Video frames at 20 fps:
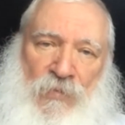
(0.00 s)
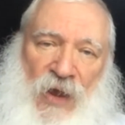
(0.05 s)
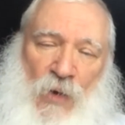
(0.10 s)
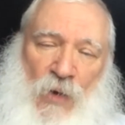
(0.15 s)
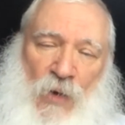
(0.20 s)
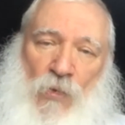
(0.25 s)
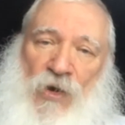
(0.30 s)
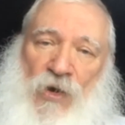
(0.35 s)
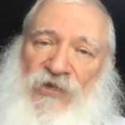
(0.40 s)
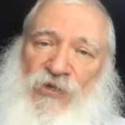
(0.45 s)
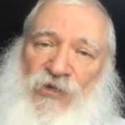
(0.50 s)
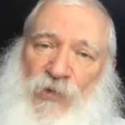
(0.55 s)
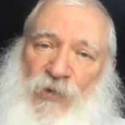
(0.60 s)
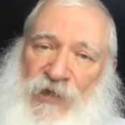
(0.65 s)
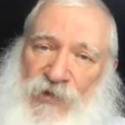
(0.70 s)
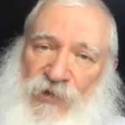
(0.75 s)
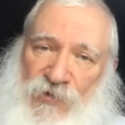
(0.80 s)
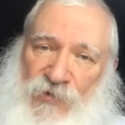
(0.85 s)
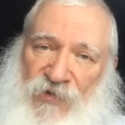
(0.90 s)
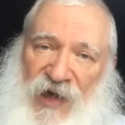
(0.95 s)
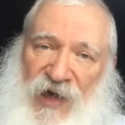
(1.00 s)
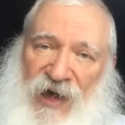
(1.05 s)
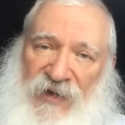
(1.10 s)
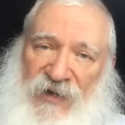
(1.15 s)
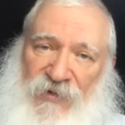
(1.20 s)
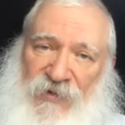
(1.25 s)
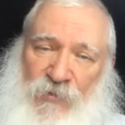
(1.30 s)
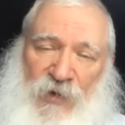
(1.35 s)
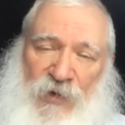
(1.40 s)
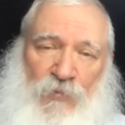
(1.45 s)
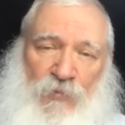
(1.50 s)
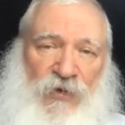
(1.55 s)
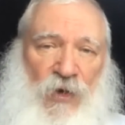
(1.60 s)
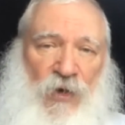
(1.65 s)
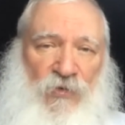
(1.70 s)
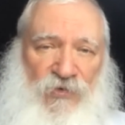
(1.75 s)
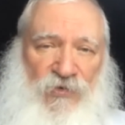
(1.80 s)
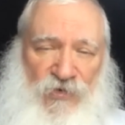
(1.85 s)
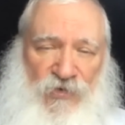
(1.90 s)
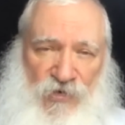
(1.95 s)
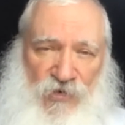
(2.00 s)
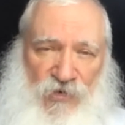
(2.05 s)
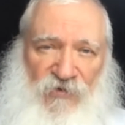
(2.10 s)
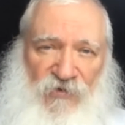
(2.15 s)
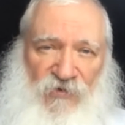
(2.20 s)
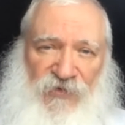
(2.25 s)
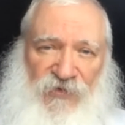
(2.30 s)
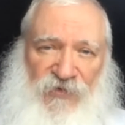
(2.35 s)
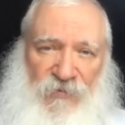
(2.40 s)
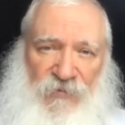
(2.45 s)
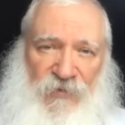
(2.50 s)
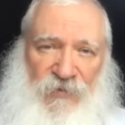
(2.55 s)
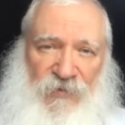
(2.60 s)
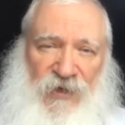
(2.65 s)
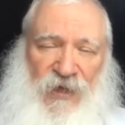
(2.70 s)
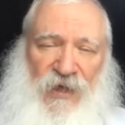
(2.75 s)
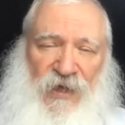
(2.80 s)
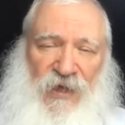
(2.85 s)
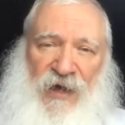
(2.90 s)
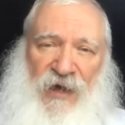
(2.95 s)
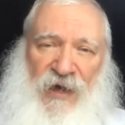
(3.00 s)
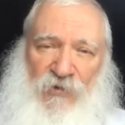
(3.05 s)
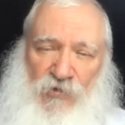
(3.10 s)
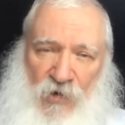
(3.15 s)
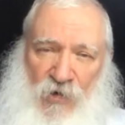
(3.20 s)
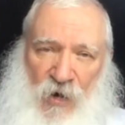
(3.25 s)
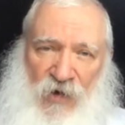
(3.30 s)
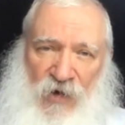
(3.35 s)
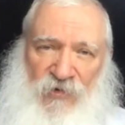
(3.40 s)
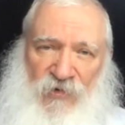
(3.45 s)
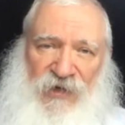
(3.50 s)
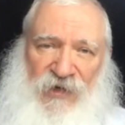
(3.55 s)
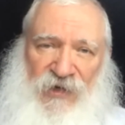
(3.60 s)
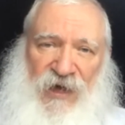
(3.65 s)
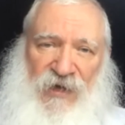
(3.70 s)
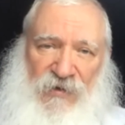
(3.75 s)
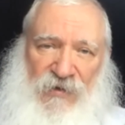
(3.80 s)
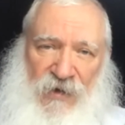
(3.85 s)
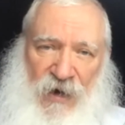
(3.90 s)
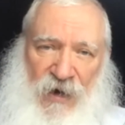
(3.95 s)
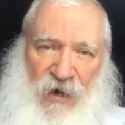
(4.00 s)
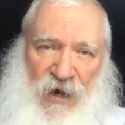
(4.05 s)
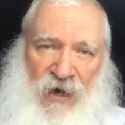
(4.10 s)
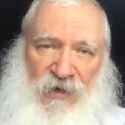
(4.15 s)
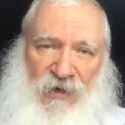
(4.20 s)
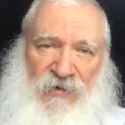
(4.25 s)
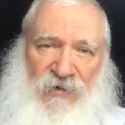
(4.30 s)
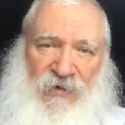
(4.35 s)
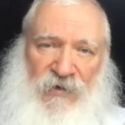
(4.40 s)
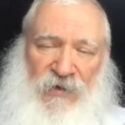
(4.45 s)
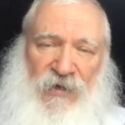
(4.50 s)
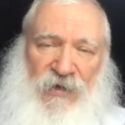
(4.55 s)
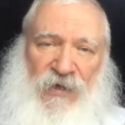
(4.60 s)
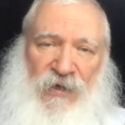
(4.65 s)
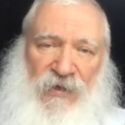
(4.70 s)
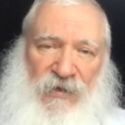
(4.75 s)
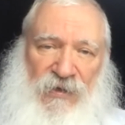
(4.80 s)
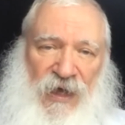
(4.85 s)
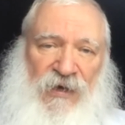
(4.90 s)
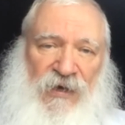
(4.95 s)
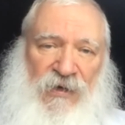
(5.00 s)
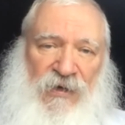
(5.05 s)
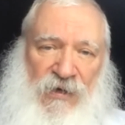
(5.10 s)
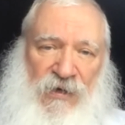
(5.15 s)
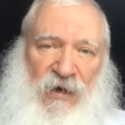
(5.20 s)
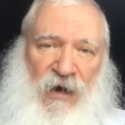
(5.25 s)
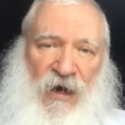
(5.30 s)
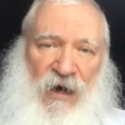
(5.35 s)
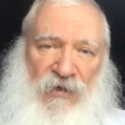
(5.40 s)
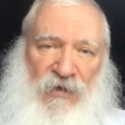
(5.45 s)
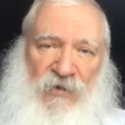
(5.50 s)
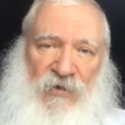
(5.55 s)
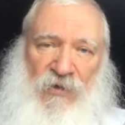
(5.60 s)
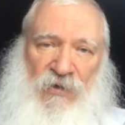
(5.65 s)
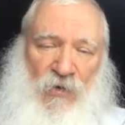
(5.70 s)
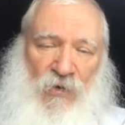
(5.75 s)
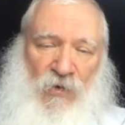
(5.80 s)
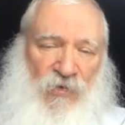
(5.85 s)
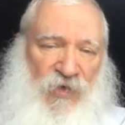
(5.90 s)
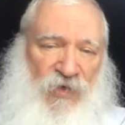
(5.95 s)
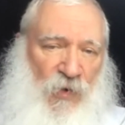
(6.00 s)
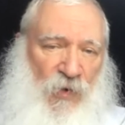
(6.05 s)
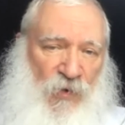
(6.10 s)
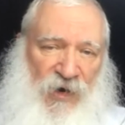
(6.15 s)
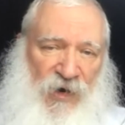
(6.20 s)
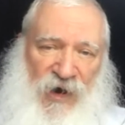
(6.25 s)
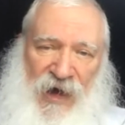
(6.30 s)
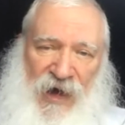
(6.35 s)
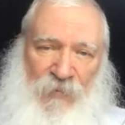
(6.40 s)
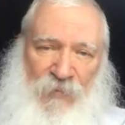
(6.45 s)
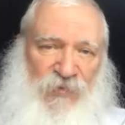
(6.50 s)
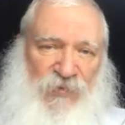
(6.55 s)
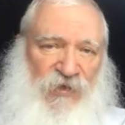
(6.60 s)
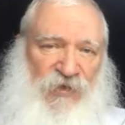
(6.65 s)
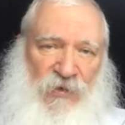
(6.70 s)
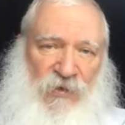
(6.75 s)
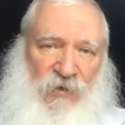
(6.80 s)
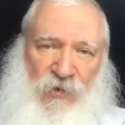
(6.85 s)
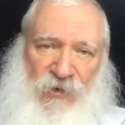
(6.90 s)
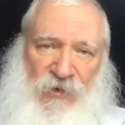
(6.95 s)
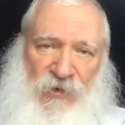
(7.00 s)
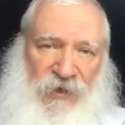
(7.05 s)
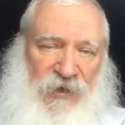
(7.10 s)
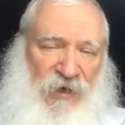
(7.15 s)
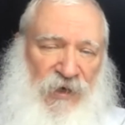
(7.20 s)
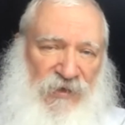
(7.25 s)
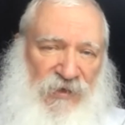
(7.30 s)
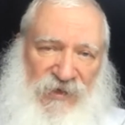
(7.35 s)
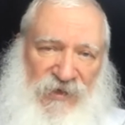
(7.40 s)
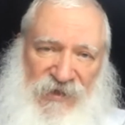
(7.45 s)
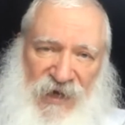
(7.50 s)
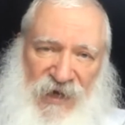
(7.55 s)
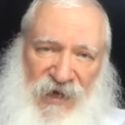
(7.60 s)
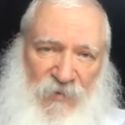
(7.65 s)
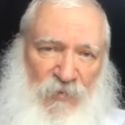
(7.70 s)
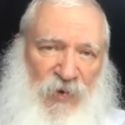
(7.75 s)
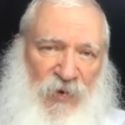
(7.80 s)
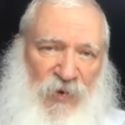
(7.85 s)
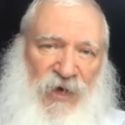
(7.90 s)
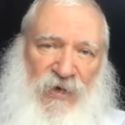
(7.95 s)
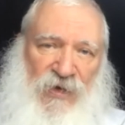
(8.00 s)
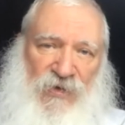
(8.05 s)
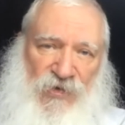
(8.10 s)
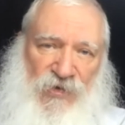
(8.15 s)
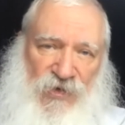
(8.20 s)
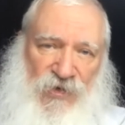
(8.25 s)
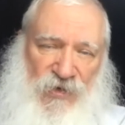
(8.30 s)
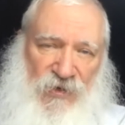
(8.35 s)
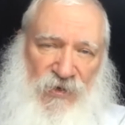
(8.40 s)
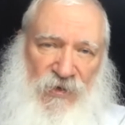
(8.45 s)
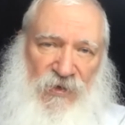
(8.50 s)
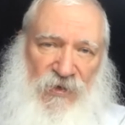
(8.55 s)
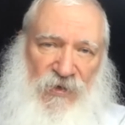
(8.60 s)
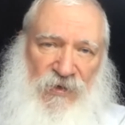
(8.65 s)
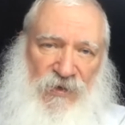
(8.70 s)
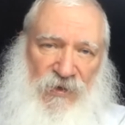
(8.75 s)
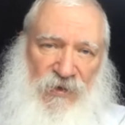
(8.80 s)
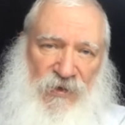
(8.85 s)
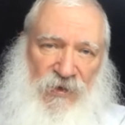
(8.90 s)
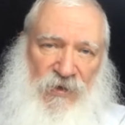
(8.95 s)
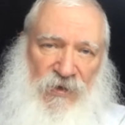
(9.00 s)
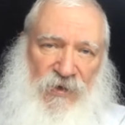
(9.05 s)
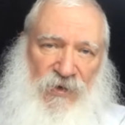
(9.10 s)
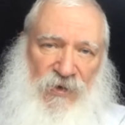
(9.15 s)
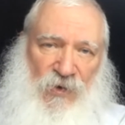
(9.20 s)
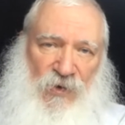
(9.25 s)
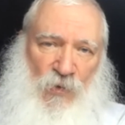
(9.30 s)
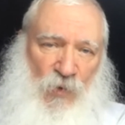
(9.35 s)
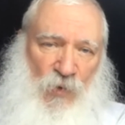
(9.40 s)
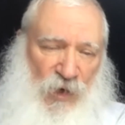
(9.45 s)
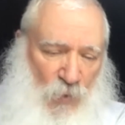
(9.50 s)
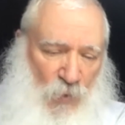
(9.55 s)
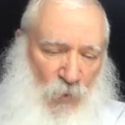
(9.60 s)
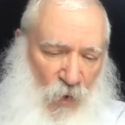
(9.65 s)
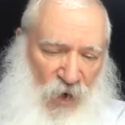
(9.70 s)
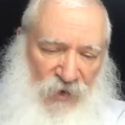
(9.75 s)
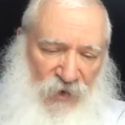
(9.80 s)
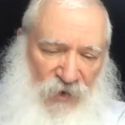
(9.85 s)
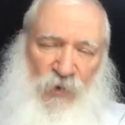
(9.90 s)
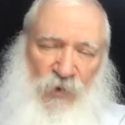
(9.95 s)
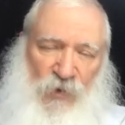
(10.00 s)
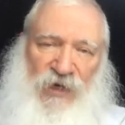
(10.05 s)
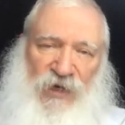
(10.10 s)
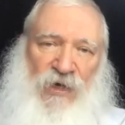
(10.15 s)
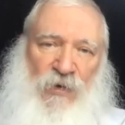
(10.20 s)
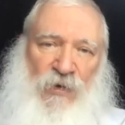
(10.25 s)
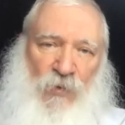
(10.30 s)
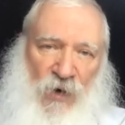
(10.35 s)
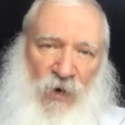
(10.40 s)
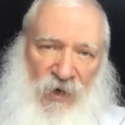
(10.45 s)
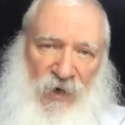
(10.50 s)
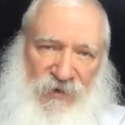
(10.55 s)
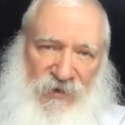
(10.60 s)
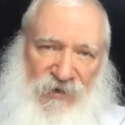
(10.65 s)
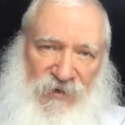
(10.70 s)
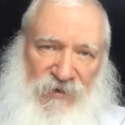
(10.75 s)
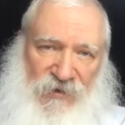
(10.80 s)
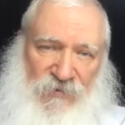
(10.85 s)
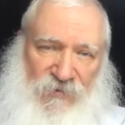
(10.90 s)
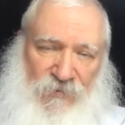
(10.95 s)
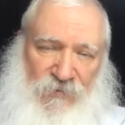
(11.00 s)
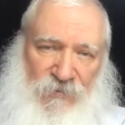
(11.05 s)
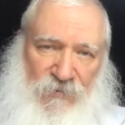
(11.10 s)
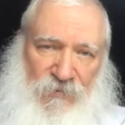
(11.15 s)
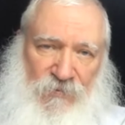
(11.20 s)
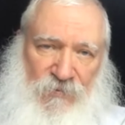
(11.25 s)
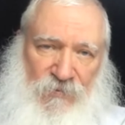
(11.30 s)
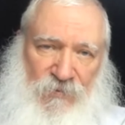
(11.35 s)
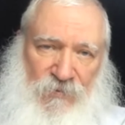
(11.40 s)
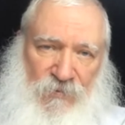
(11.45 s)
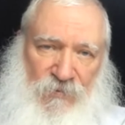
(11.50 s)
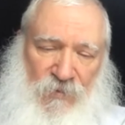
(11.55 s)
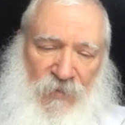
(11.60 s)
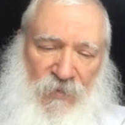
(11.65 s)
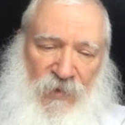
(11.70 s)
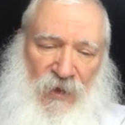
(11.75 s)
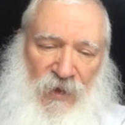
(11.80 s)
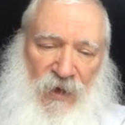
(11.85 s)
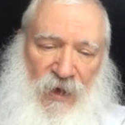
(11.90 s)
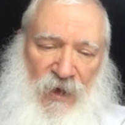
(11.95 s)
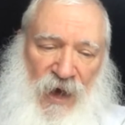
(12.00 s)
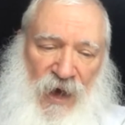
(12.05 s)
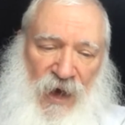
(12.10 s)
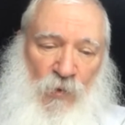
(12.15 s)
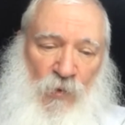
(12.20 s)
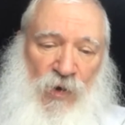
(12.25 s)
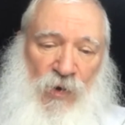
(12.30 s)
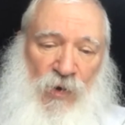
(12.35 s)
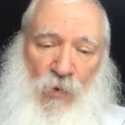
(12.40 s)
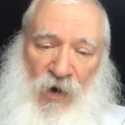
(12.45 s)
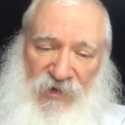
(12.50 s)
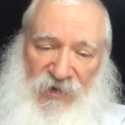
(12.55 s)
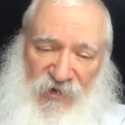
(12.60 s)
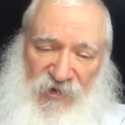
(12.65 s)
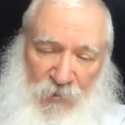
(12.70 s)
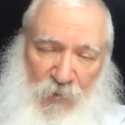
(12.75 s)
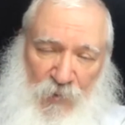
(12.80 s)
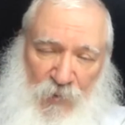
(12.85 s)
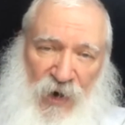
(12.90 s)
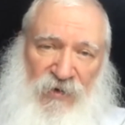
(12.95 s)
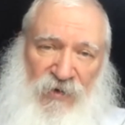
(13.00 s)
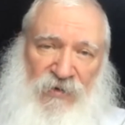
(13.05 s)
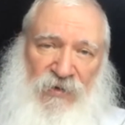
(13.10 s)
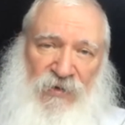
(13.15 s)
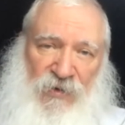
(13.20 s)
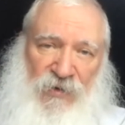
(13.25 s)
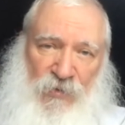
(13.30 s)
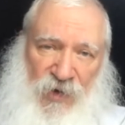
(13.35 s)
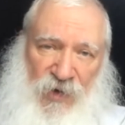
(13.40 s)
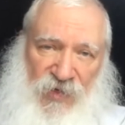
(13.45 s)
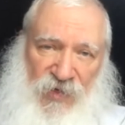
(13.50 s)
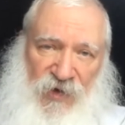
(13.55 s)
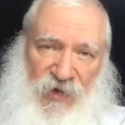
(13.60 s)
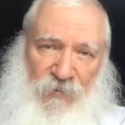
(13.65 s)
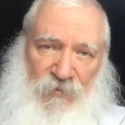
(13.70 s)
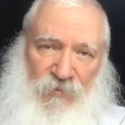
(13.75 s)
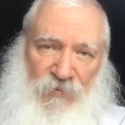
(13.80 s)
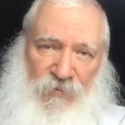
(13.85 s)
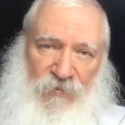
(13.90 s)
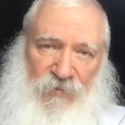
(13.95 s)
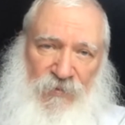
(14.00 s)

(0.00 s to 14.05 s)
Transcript: Once we do that and we blow the shofar and coronate God, letting God know that we're absolutely on the same page. We want what He wants, and we want to partner with Him.